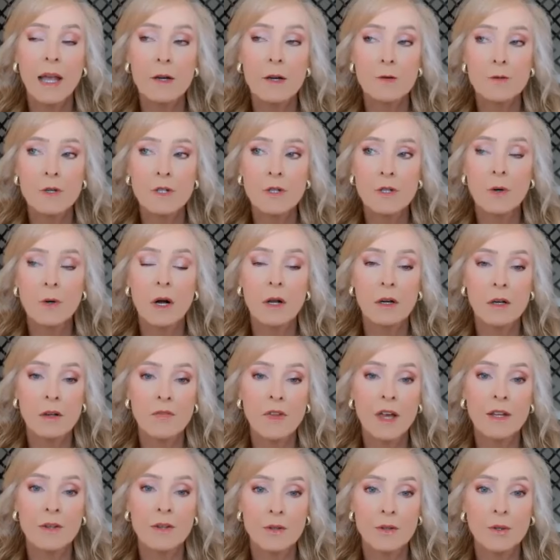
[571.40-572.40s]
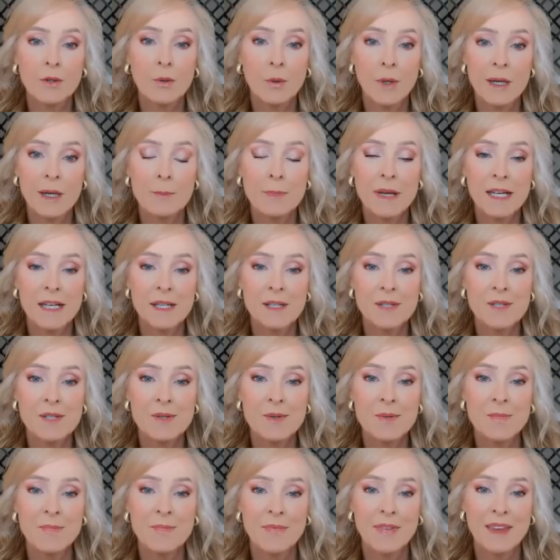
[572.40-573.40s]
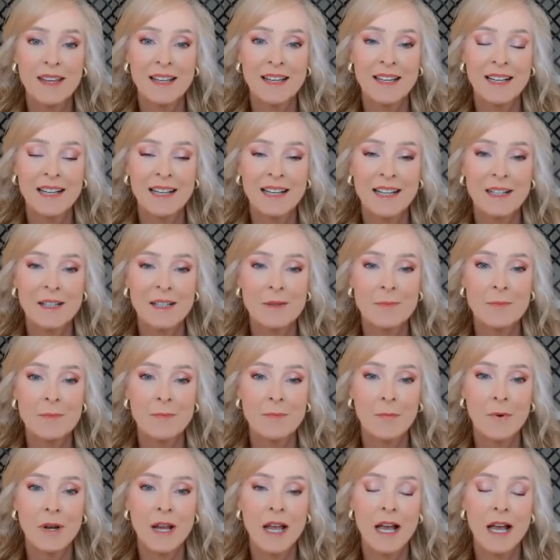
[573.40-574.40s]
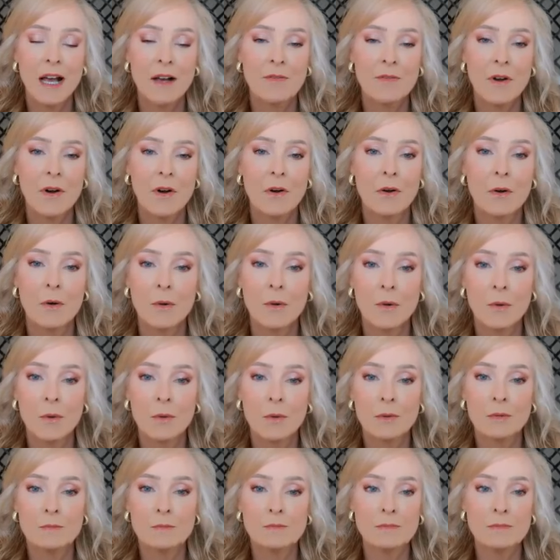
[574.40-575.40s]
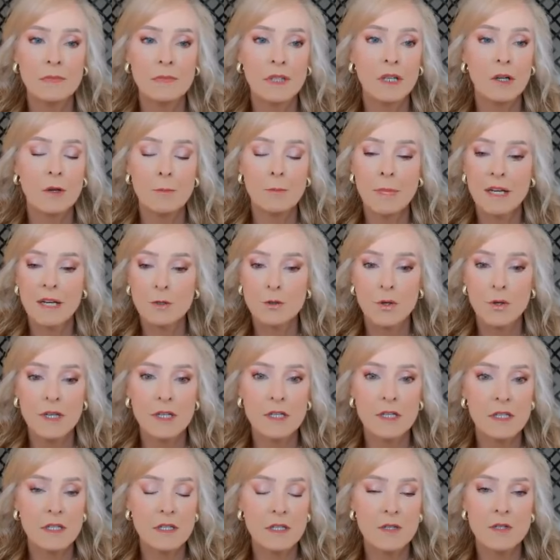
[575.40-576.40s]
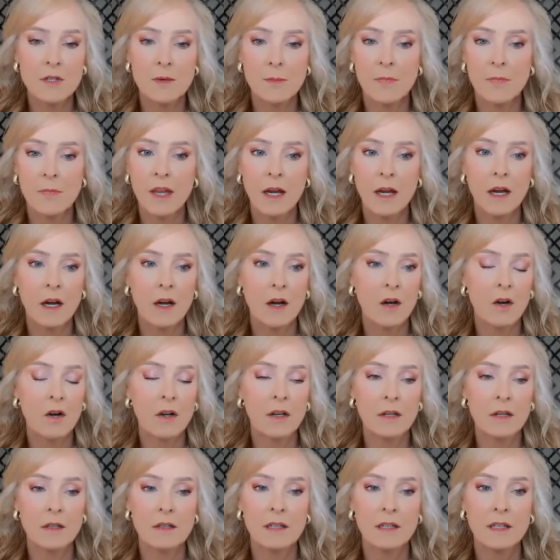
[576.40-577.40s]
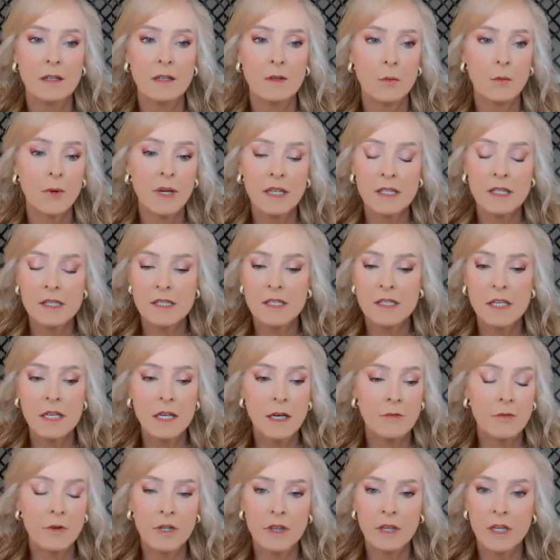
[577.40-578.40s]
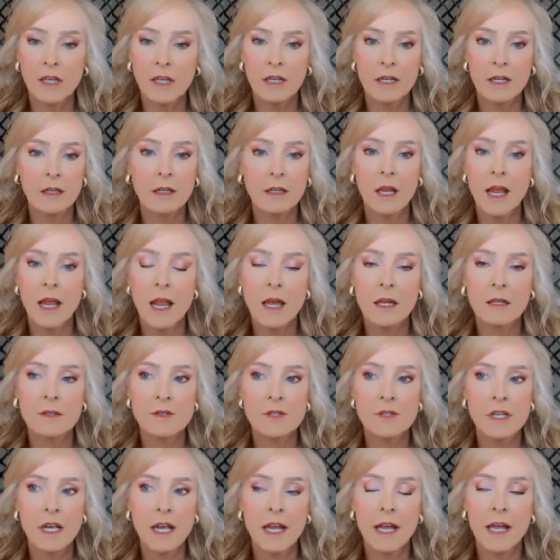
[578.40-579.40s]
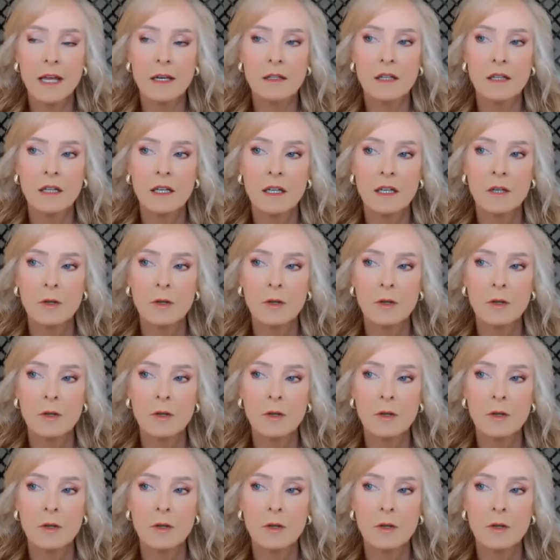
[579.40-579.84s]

actually do all of that through QuickBase. Um, we have our whole, you know, metric system there, and we can see everything at a glance. And